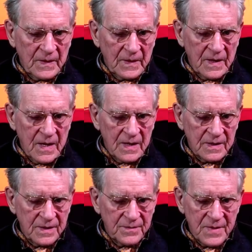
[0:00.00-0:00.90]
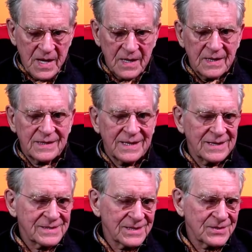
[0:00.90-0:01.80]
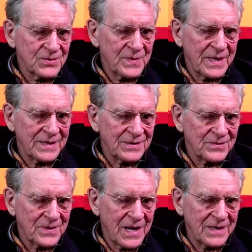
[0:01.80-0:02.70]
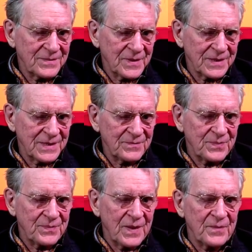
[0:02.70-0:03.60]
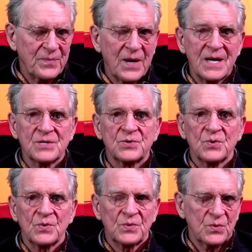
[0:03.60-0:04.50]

And many things, there's too many to write, but it, I praise you.